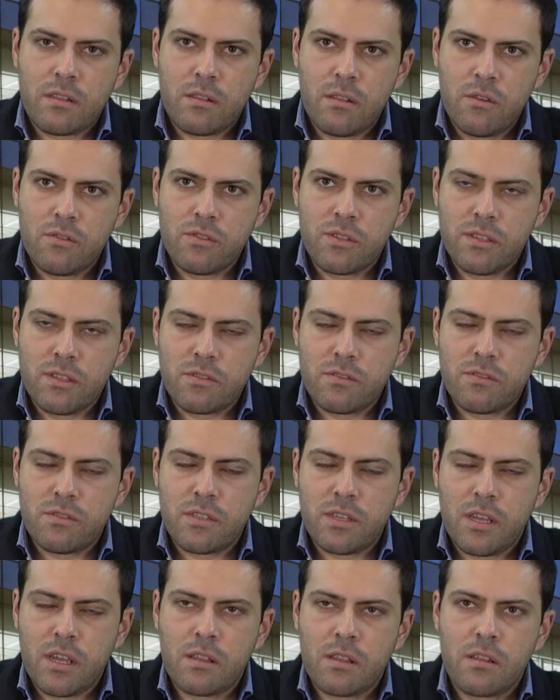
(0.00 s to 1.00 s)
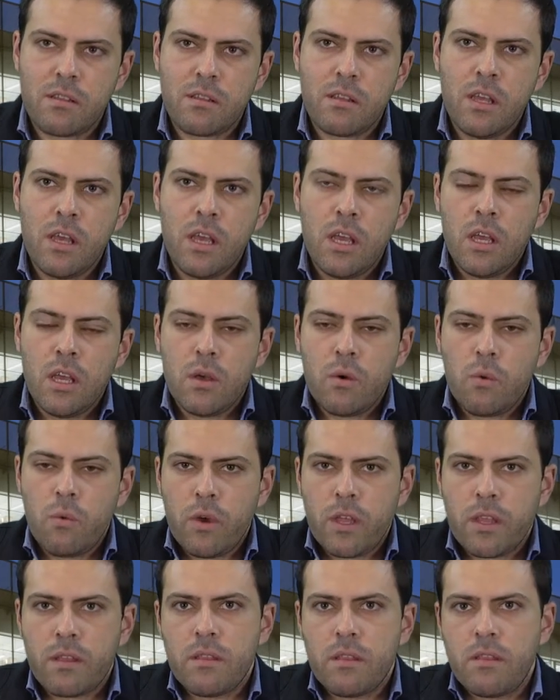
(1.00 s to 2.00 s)
closely associated
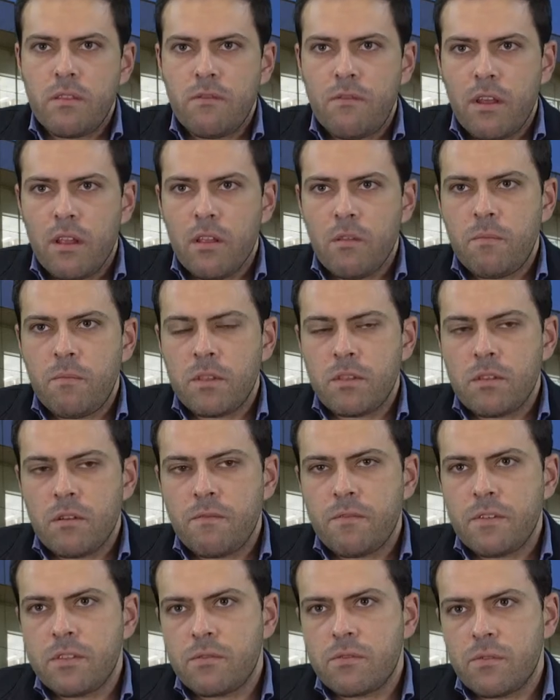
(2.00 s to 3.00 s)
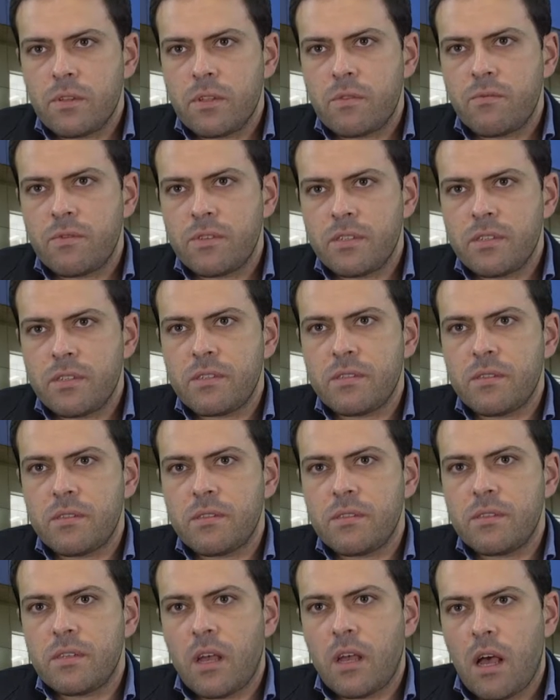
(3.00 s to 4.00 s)
with the development of insulin
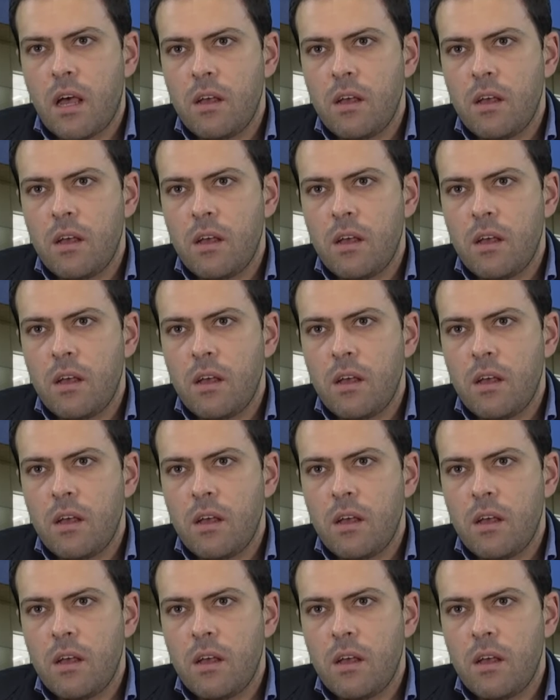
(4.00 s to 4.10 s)
resistance,